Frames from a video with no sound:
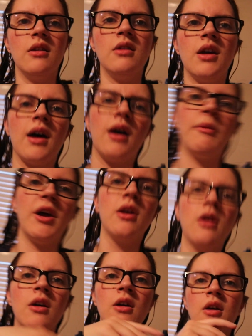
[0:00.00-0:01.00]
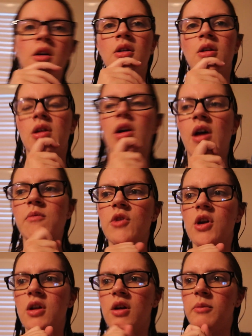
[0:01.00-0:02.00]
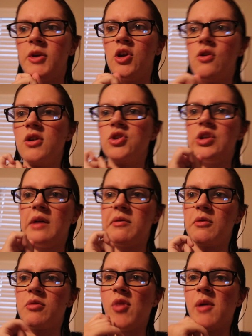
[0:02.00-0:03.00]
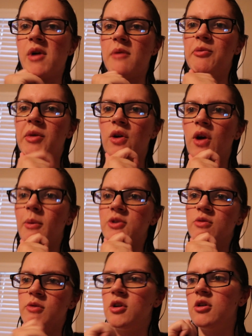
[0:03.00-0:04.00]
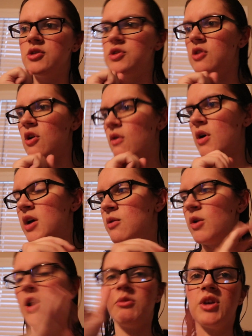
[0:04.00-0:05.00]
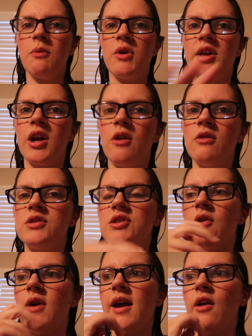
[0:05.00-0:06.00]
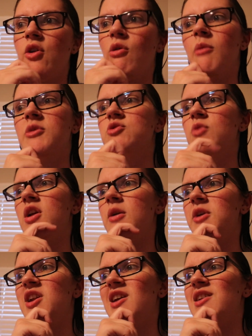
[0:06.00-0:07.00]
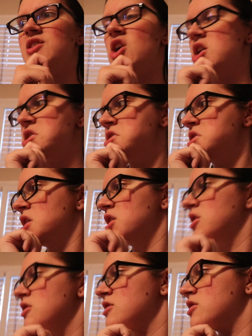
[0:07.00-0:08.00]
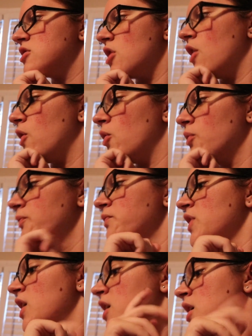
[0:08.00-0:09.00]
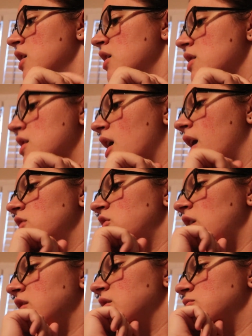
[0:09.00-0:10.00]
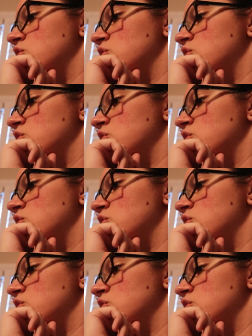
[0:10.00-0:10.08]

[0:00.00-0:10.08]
yeah, I might, I'm going to be going shopping with my mom and my grandma tomorrow. So when I'm done with errands, so I don't know how much rain I'm going to get done. So yeah, I think I'm